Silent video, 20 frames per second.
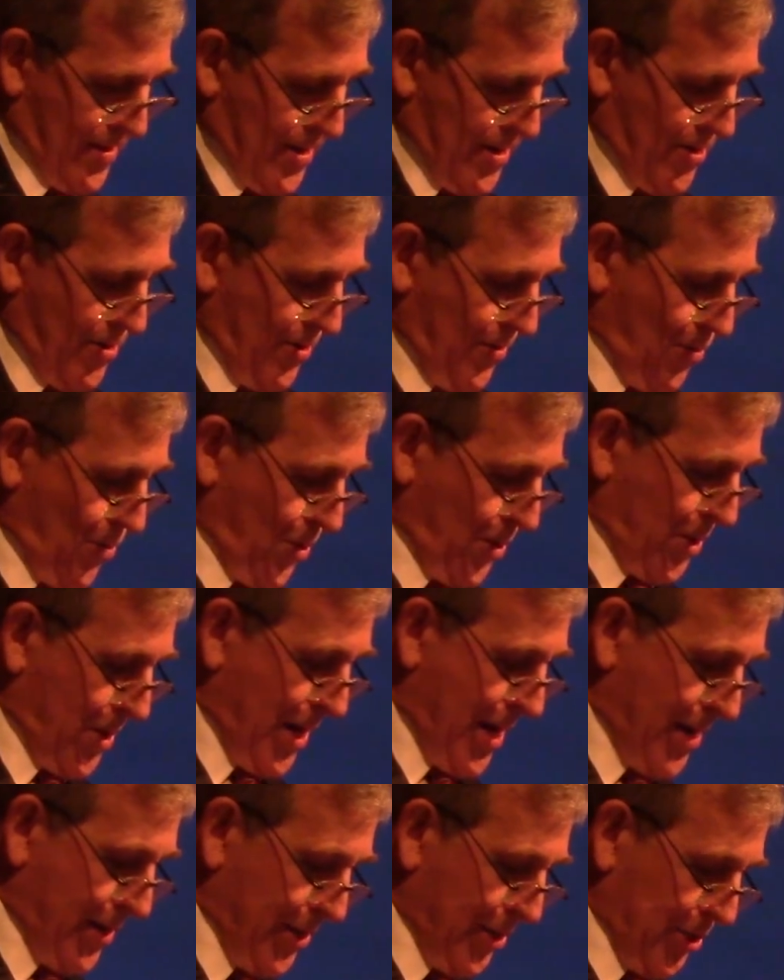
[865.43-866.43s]
and her work
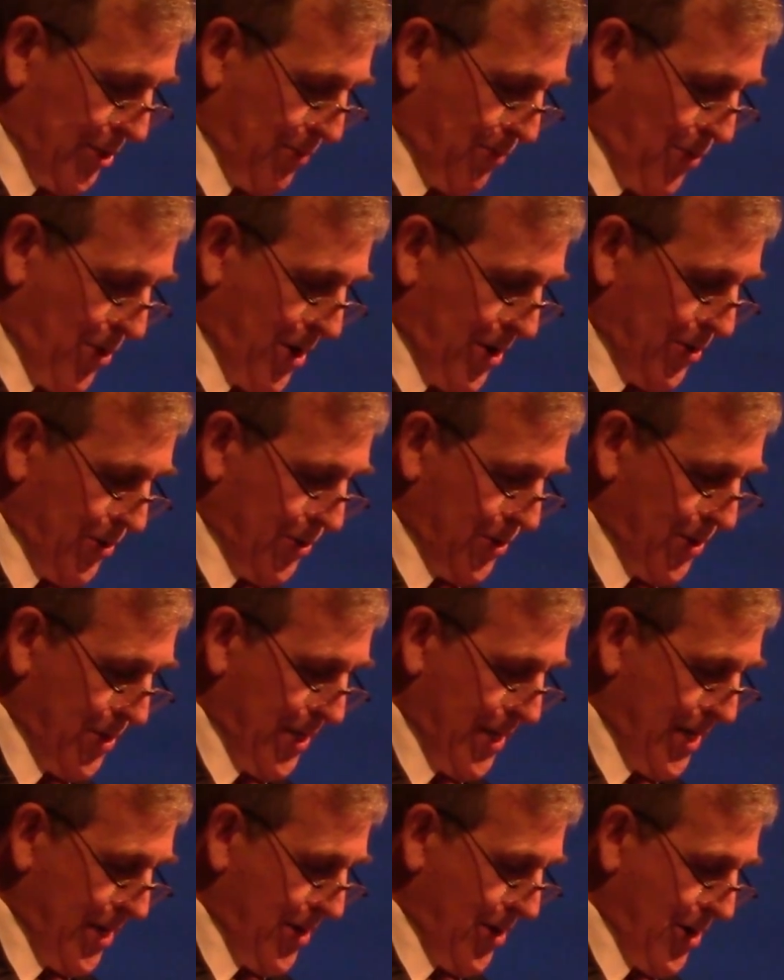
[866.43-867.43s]
colleagues had brought her to
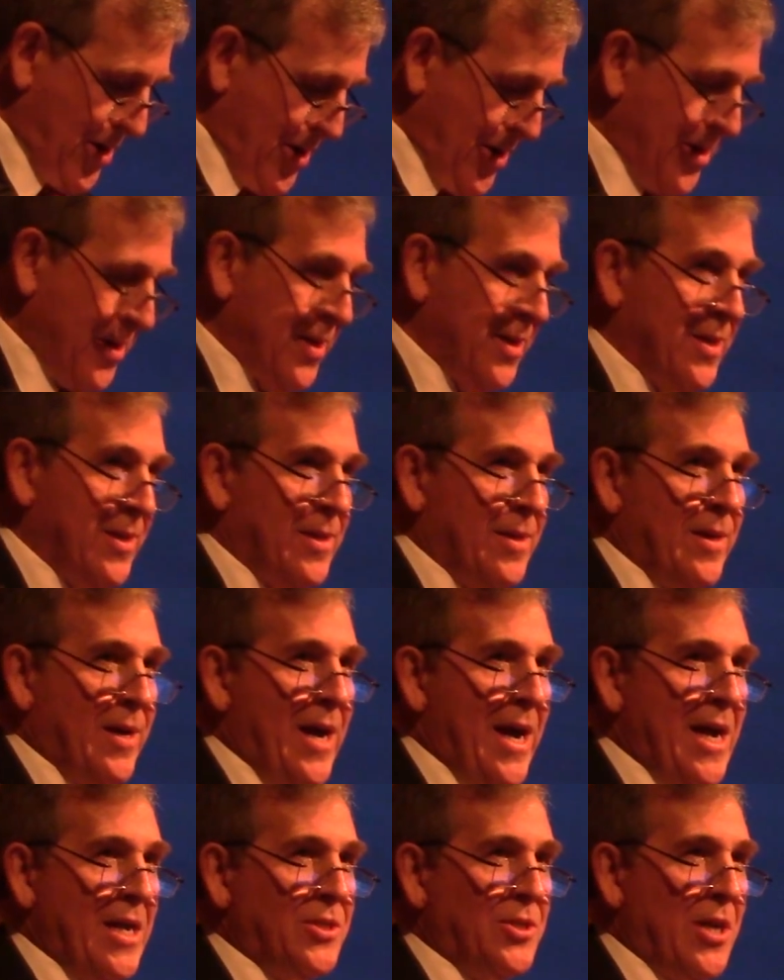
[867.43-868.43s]
the ER.
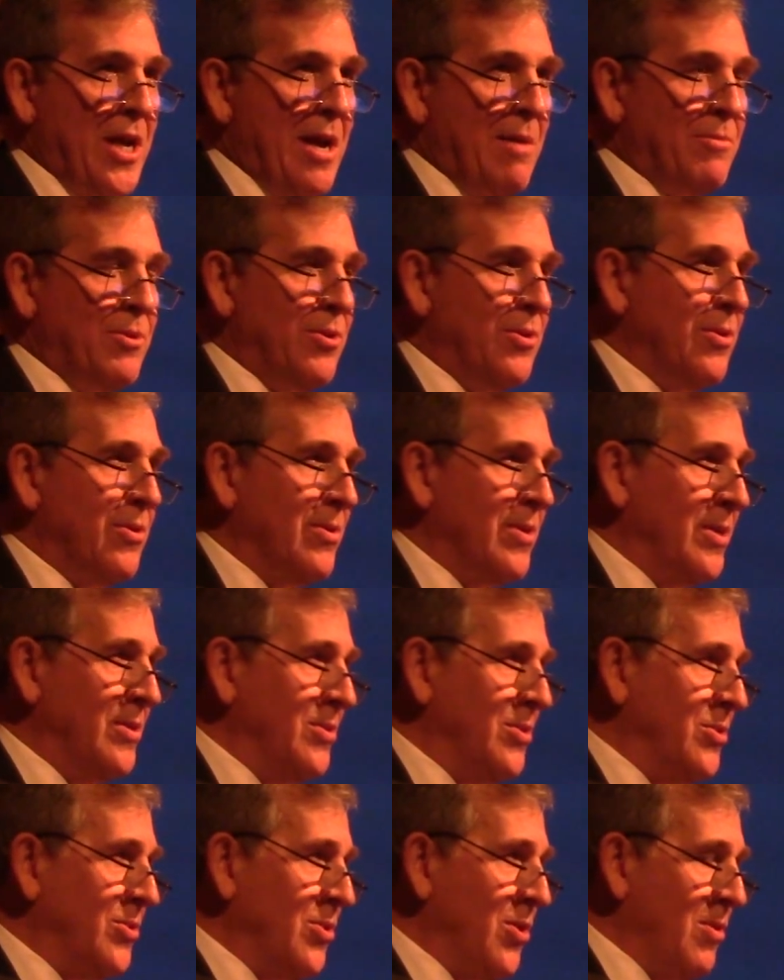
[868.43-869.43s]
I examined her
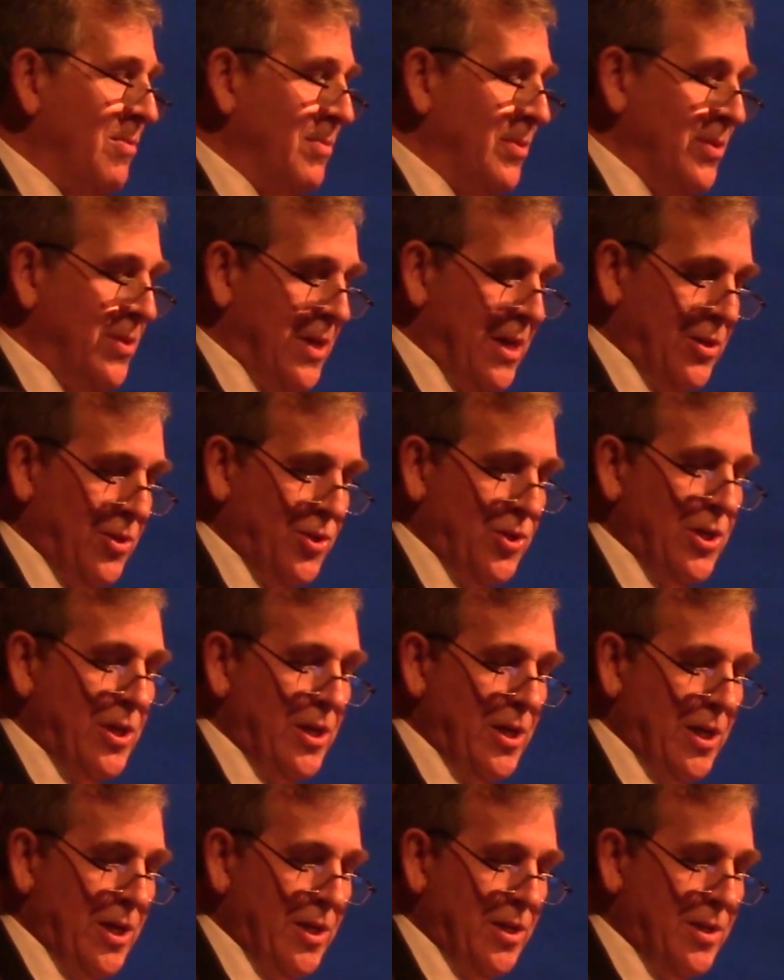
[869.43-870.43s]
and determined that she
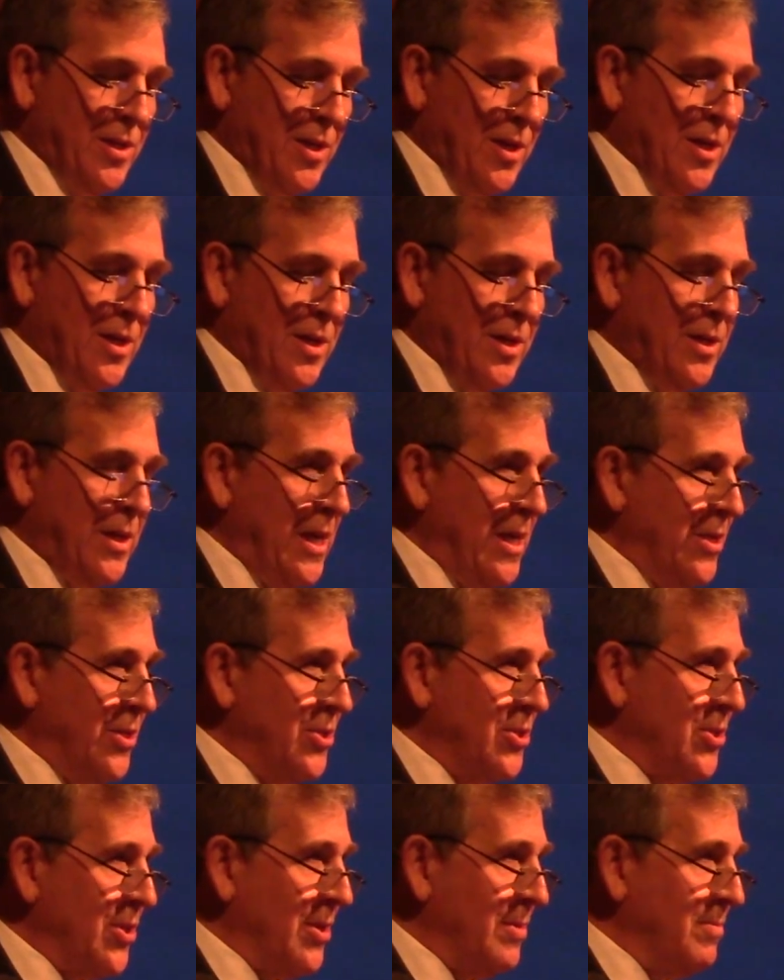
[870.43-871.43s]

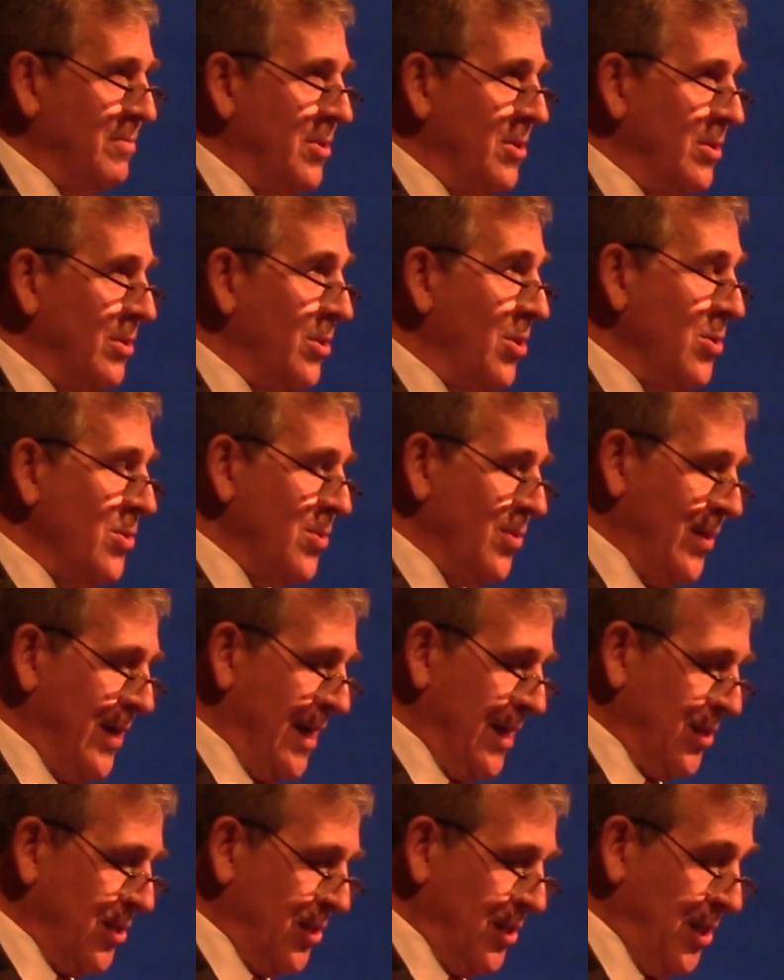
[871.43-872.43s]
needed some local
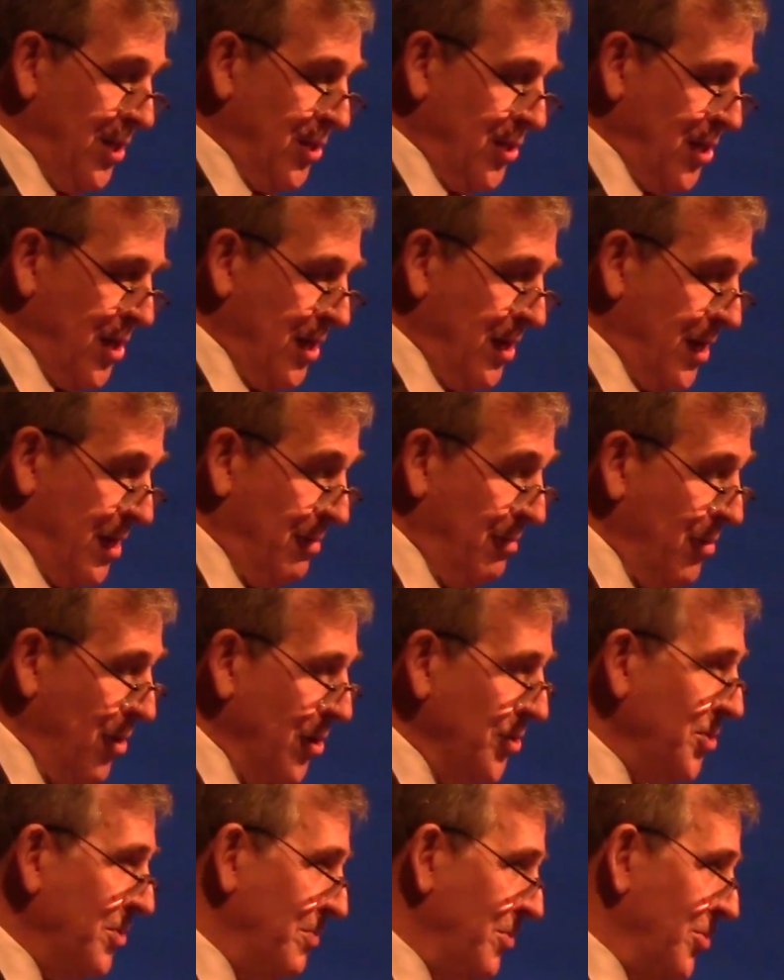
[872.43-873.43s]
anesthesia and
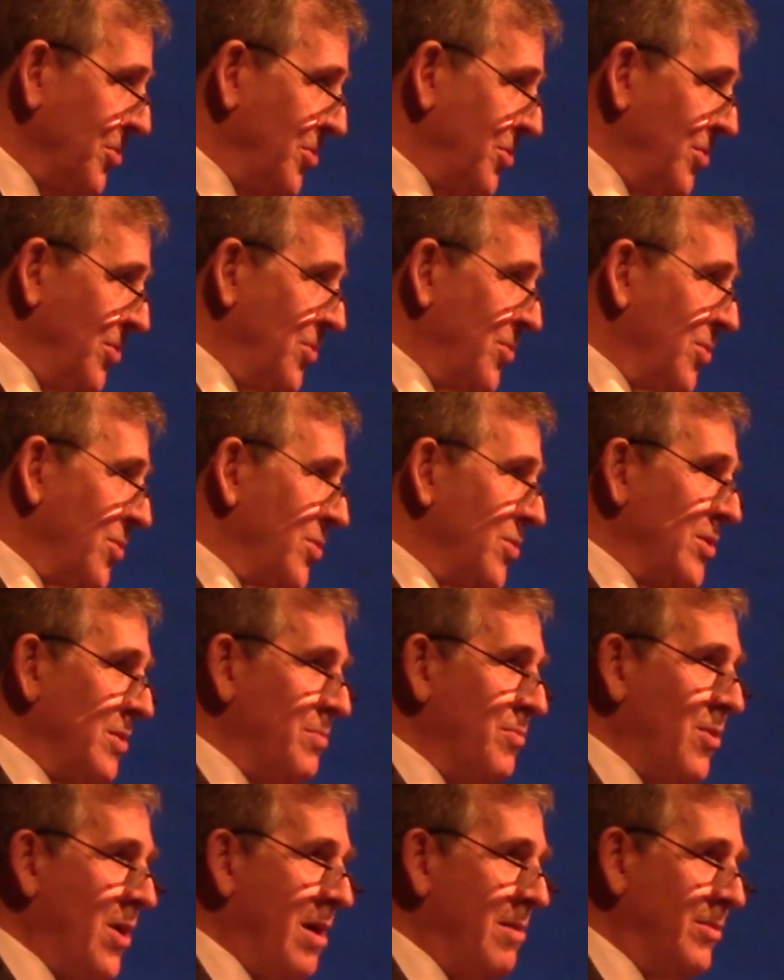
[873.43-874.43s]
multiple sutures
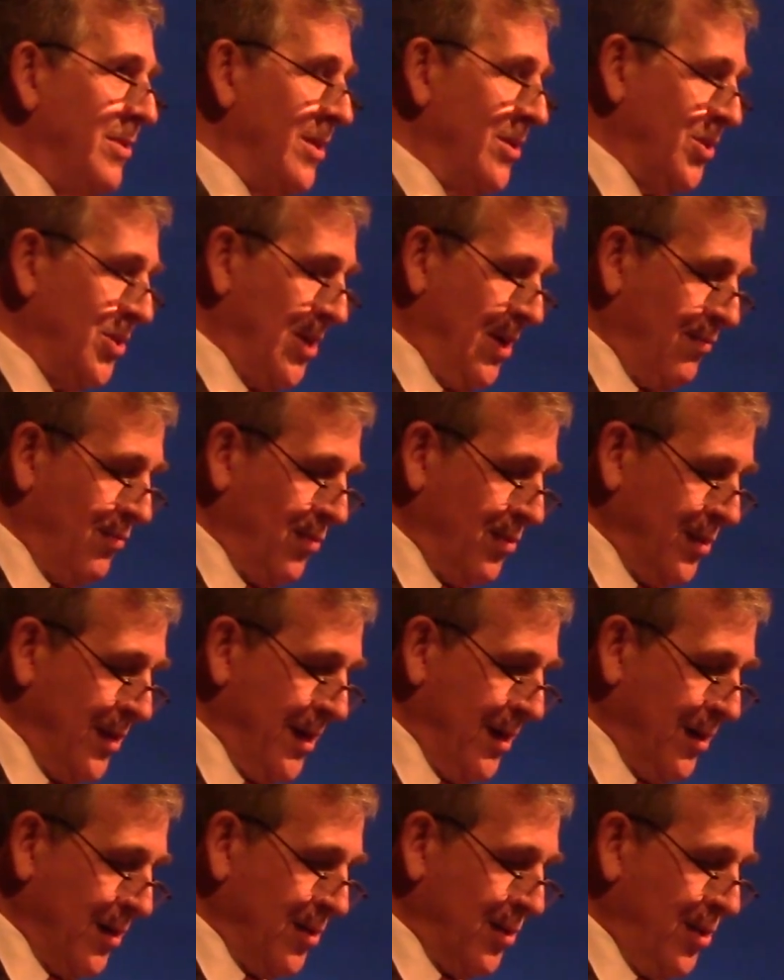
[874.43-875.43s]
and probably a several
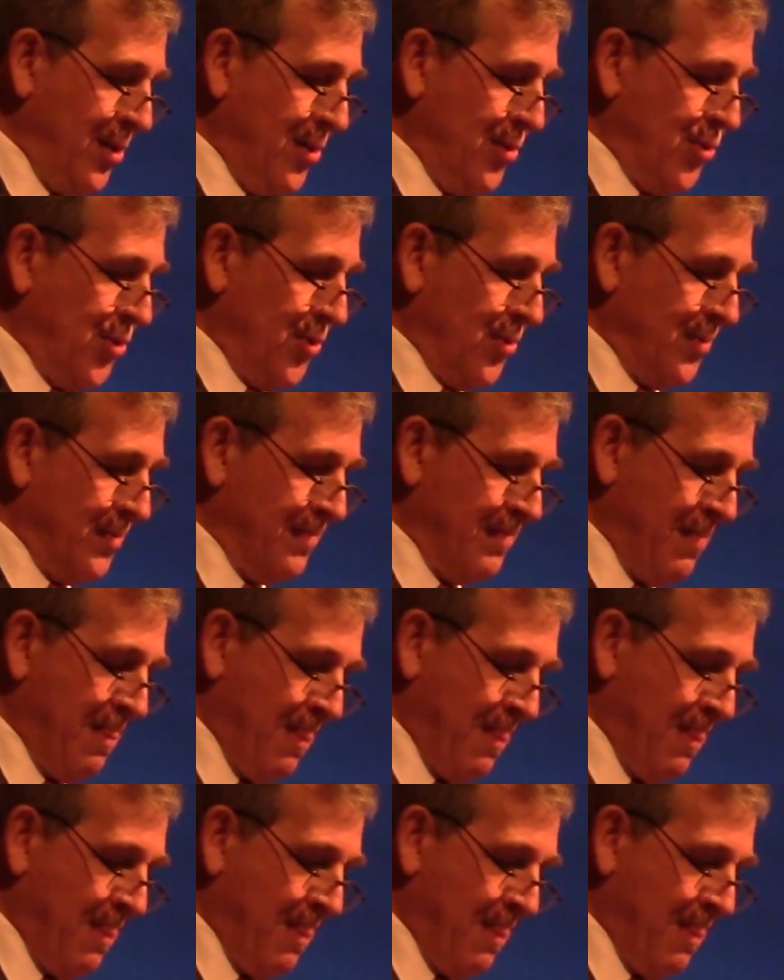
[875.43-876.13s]
layer closure.